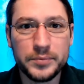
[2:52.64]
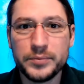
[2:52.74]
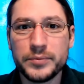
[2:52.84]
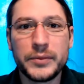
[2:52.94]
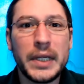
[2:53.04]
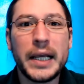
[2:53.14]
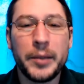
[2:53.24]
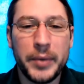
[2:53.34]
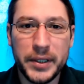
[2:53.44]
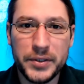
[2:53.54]
guinea
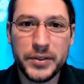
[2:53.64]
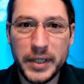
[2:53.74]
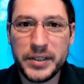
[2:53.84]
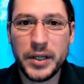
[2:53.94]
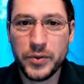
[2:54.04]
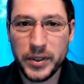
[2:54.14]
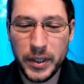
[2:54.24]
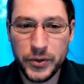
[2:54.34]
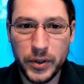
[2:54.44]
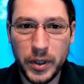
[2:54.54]
pigs, etc.,
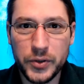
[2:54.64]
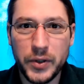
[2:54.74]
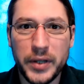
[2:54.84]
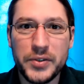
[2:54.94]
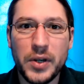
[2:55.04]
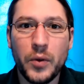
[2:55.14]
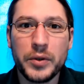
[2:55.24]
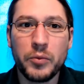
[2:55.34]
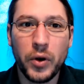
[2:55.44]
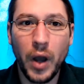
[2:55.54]
etc. I'll try and start with the
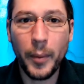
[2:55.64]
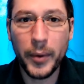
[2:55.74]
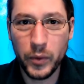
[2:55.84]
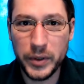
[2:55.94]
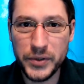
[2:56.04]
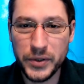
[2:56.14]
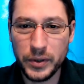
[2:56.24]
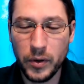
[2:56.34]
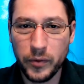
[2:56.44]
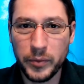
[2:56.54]
more common ones and
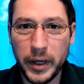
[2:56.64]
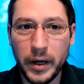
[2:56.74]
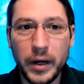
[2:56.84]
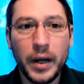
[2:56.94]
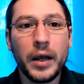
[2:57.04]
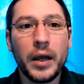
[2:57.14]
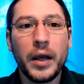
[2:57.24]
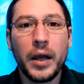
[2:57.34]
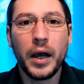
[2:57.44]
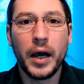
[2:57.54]
go from there
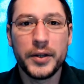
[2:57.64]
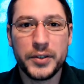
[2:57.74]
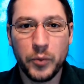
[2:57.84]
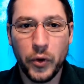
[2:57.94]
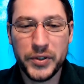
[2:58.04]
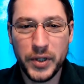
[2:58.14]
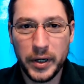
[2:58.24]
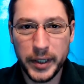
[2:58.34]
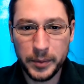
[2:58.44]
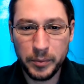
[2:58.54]
to the more
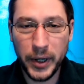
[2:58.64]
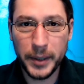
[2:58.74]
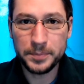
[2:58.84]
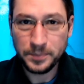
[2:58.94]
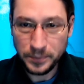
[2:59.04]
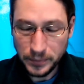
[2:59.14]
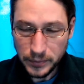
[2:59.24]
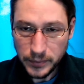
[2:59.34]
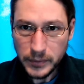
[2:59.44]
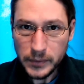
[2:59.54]
exotic. But
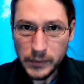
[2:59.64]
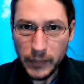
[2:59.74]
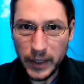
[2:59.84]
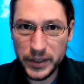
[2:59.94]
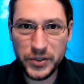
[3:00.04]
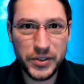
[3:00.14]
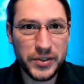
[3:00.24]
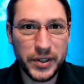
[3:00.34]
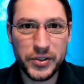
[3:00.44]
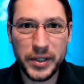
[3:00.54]
this is
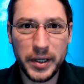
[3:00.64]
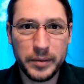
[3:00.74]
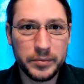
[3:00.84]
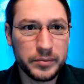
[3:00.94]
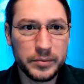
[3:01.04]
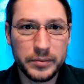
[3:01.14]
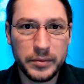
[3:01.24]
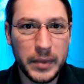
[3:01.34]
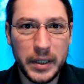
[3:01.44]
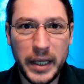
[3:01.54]
just an
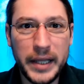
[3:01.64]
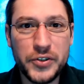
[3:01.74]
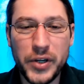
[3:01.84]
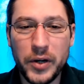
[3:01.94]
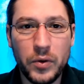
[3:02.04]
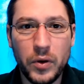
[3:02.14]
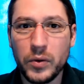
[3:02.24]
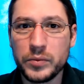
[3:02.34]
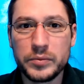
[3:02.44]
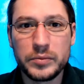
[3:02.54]
in
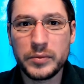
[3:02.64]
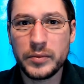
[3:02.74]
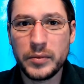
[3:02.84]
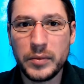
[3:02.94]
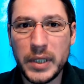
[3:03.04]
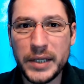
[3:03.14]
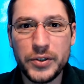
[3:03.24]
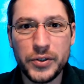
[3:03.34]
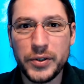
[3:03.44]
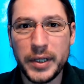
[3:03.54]
general things
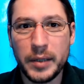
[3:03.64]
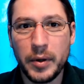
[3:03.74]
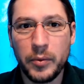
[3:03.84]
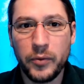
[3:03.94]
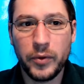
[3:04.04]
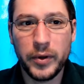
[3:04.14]
you should think about before even